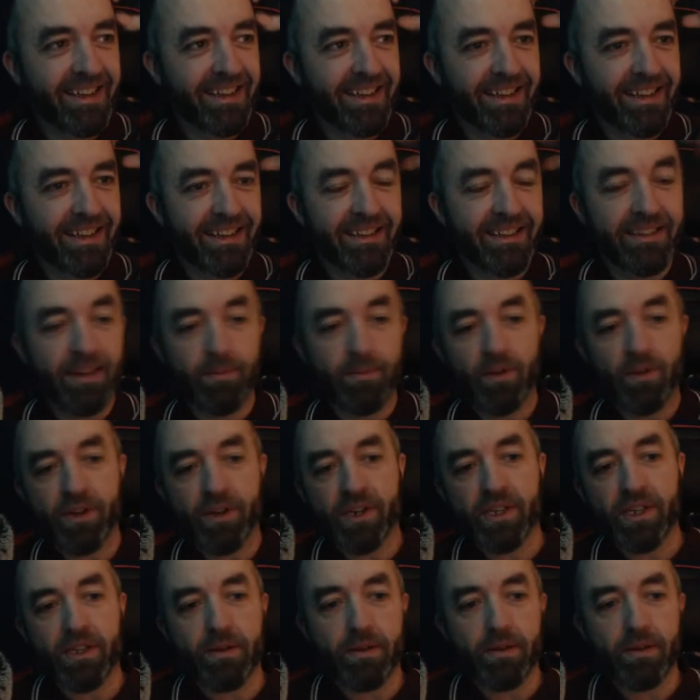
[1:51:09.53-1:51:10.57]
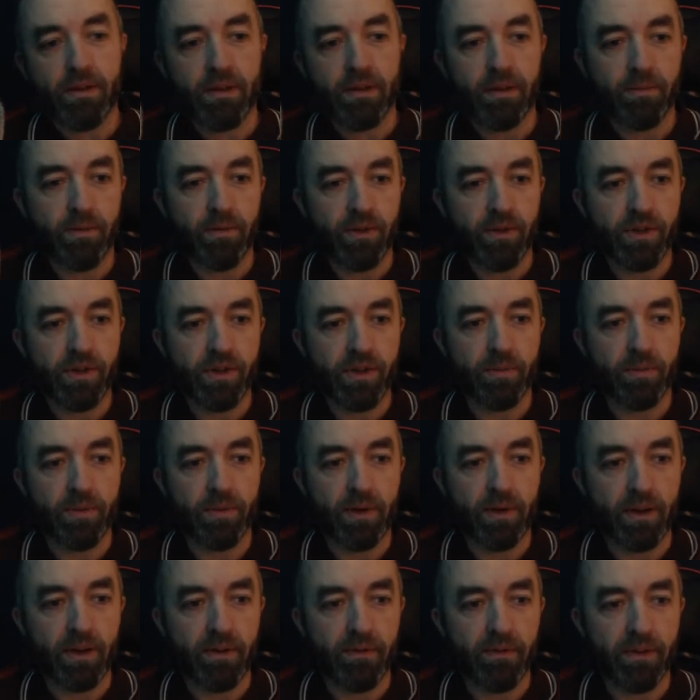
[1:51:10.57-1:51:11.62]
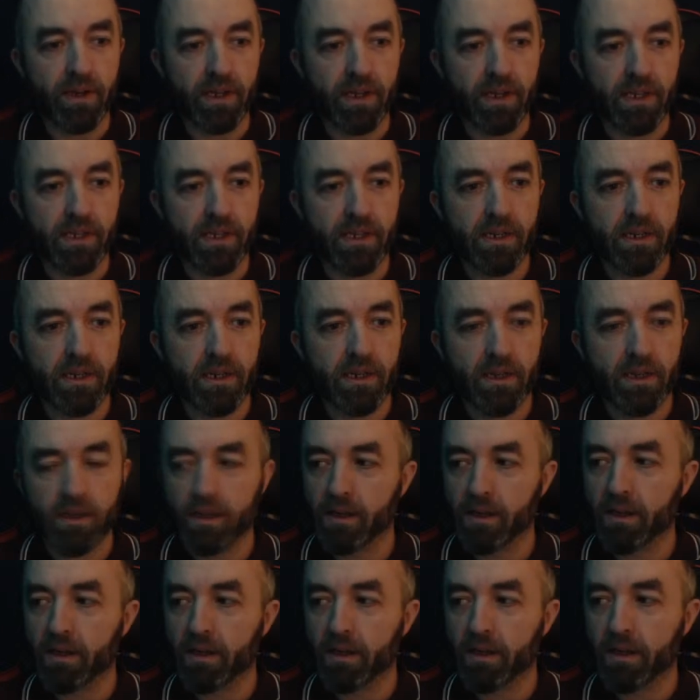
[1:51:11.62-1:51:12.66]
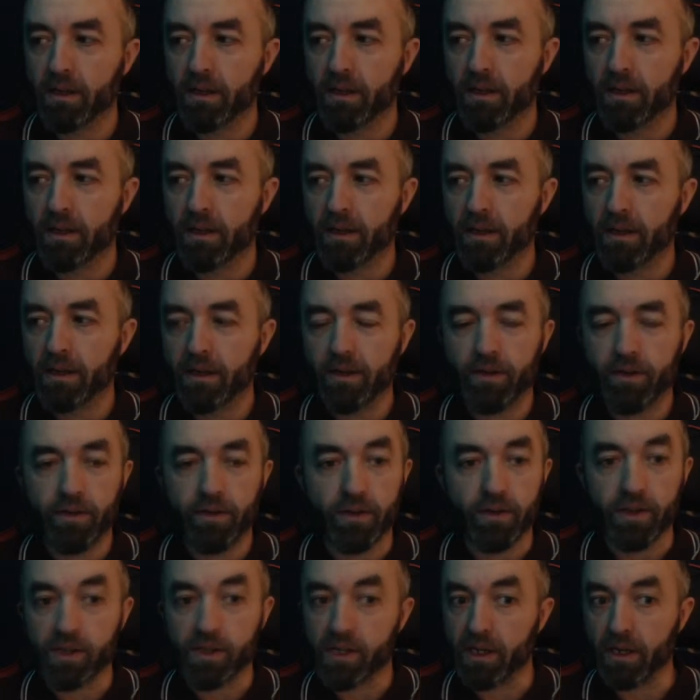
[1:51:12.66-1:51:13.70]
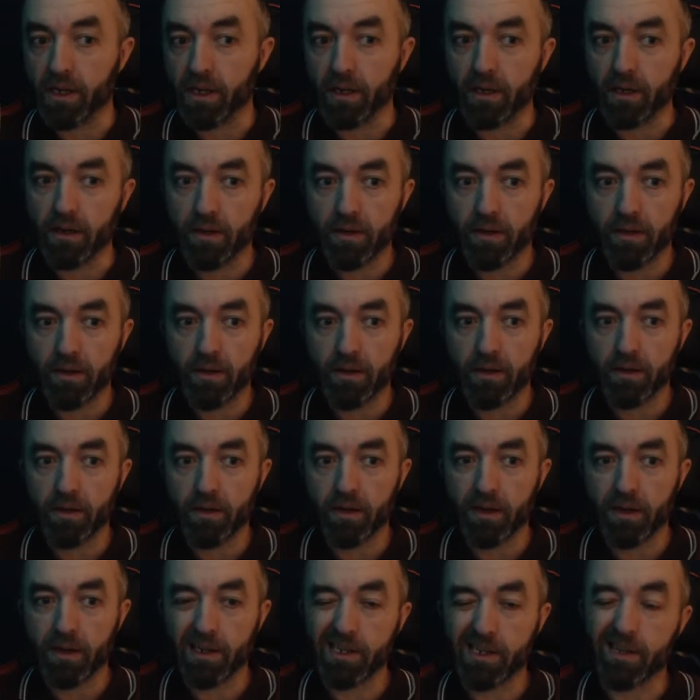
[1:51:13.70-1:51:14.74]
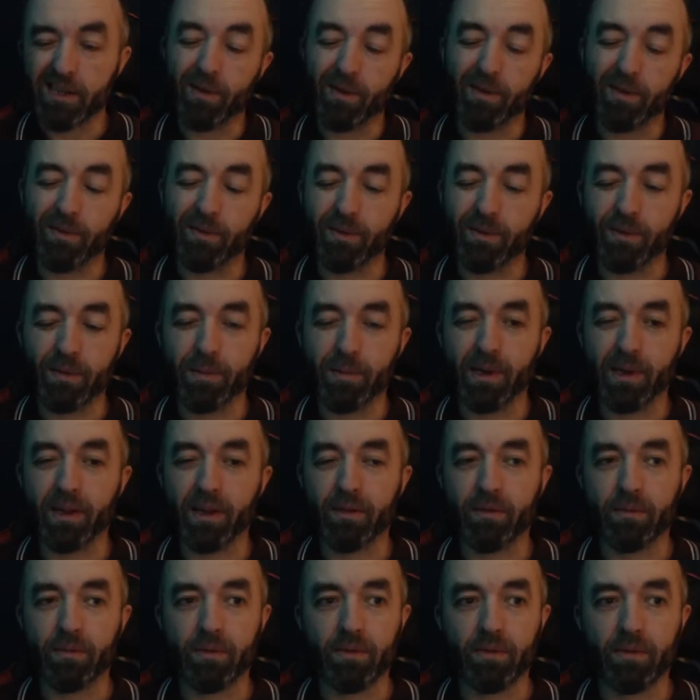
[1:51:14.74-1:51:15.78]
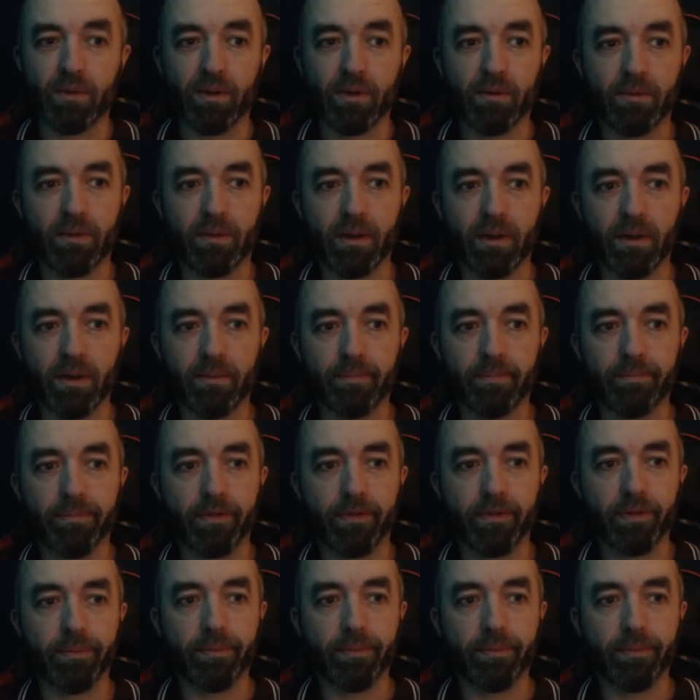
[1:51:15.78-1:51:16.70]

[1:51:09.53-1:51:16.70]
See, I'm not just a pretty face on a screen. I still have to go to the bathroom as well, right? So,